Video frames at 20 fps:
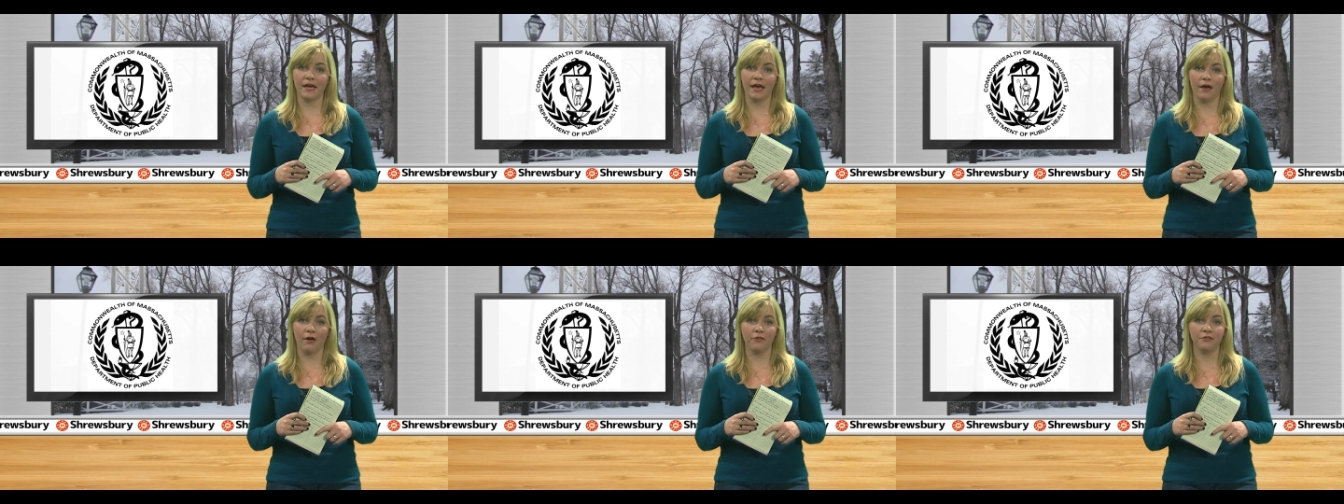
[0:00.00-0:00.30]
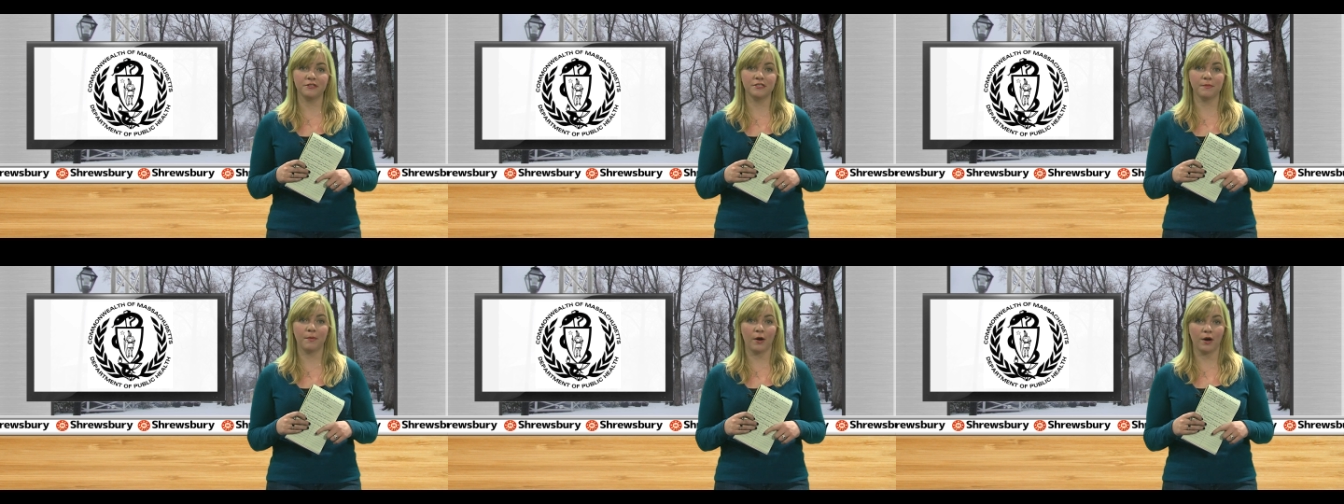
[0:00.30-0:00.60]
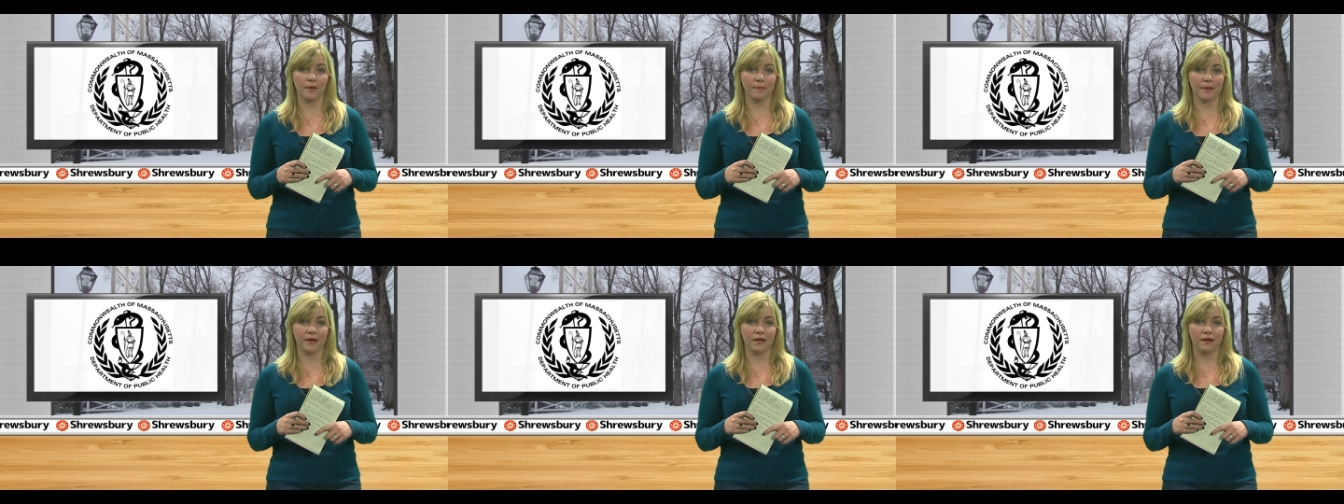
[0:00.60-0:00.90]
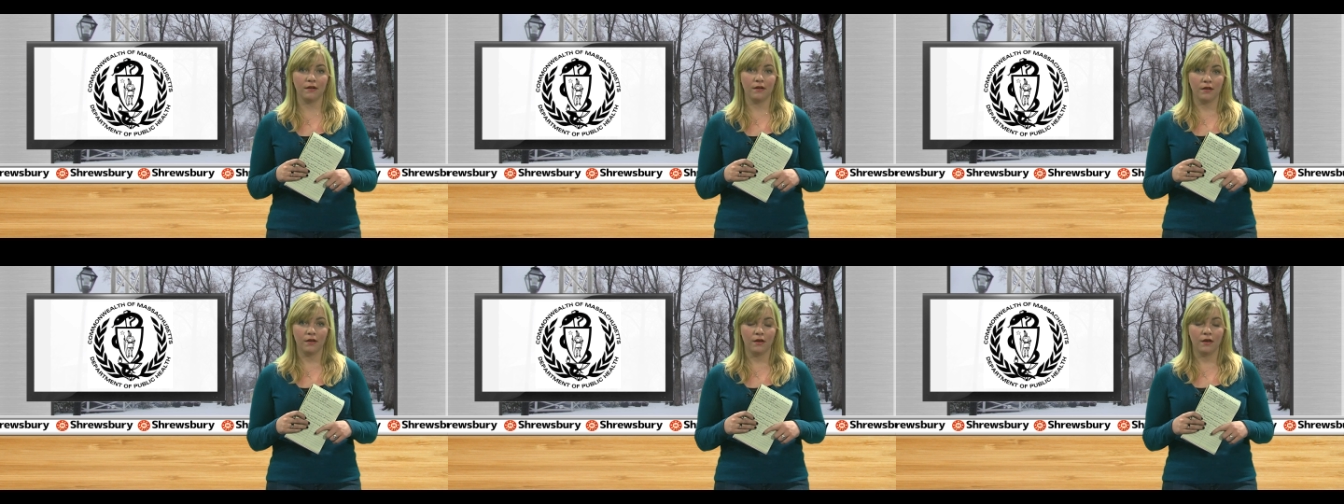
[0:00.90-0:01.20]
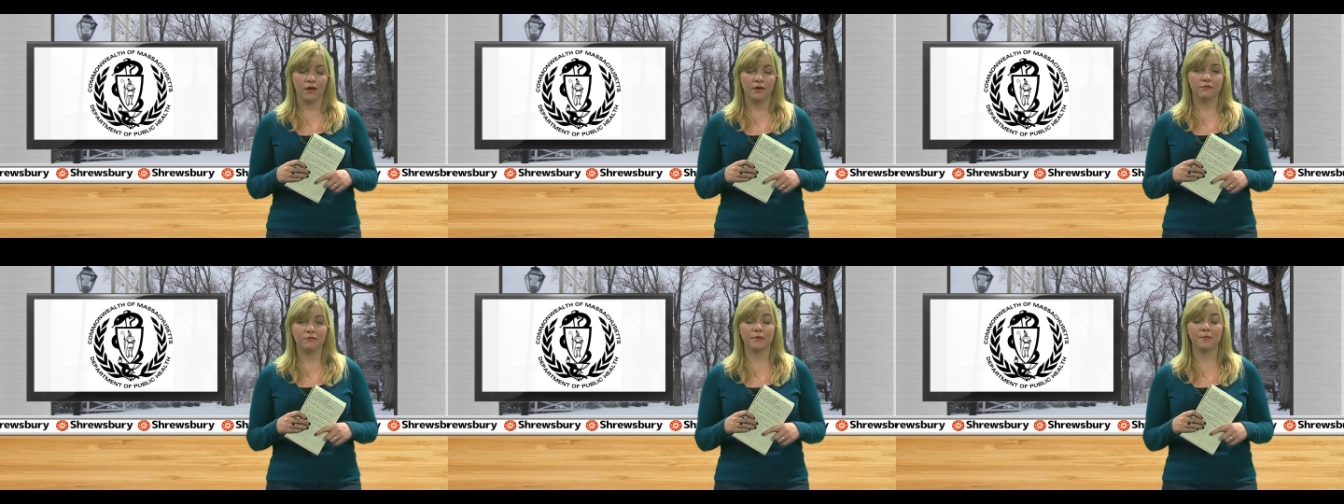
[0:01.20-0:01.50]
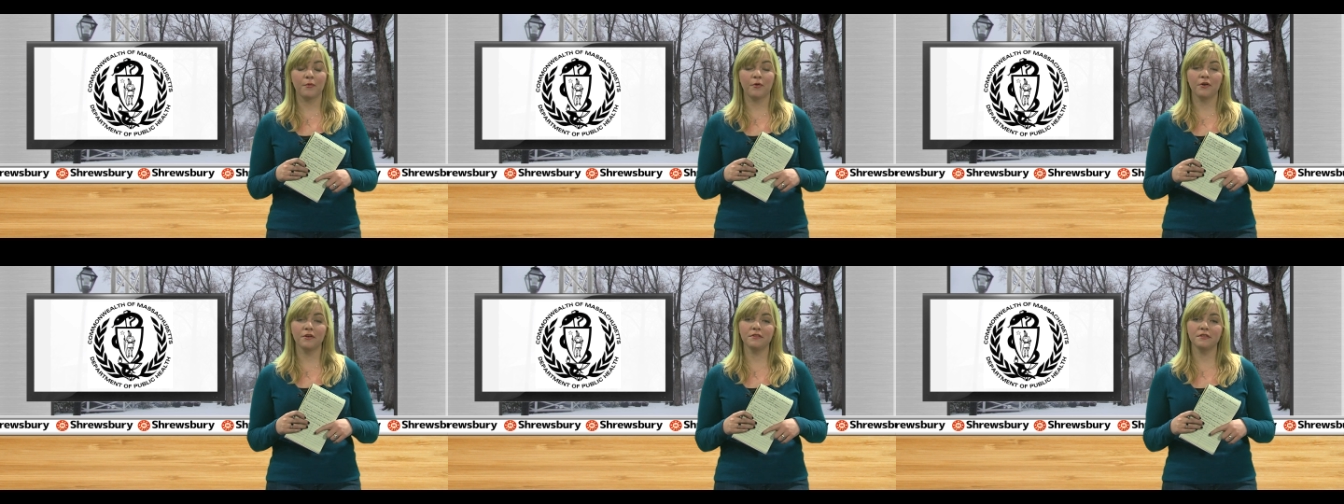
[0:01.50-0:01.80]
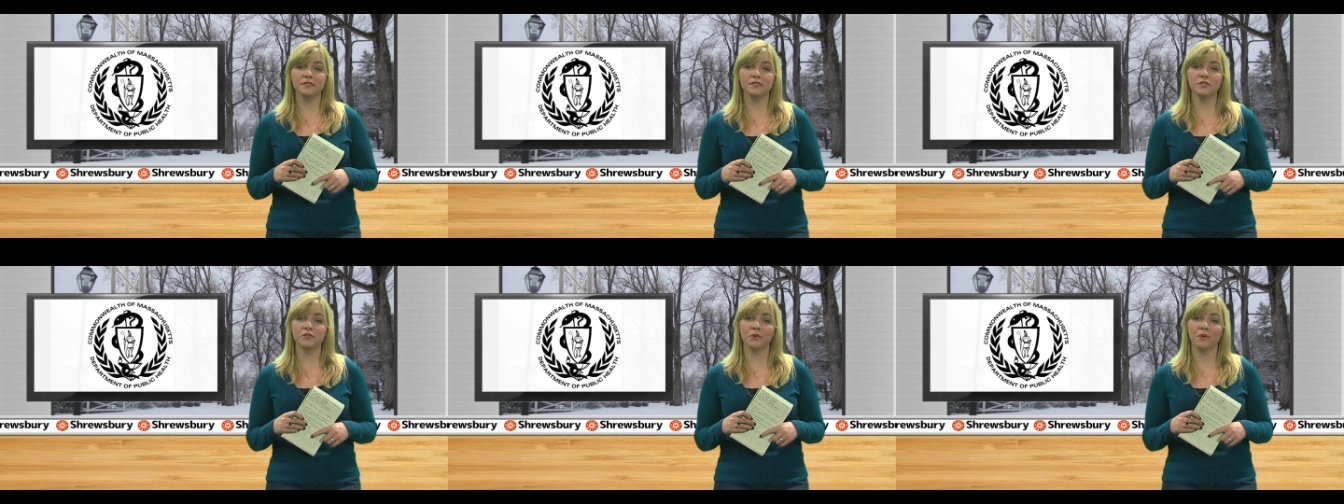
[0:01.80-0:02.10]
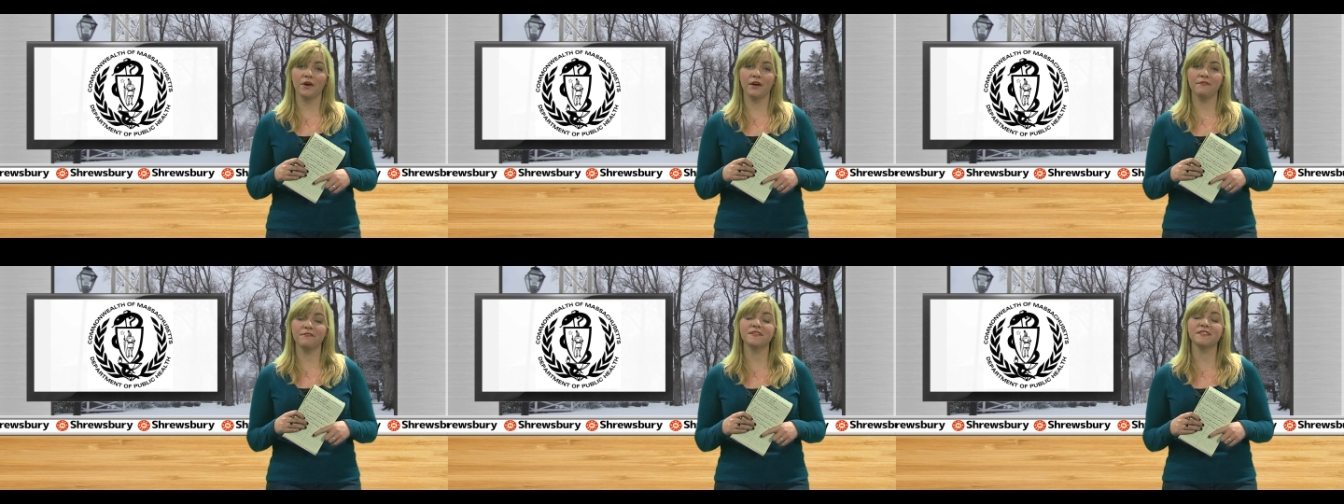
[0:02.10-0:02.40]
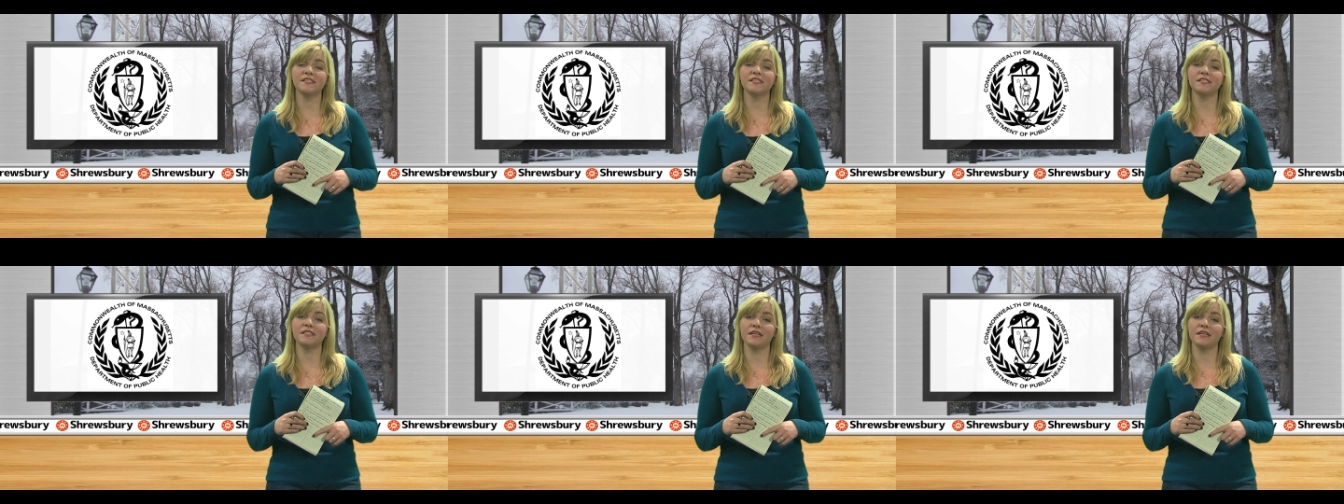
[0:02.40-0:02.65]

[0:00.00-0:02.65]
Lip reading: health department. For more on this story, visit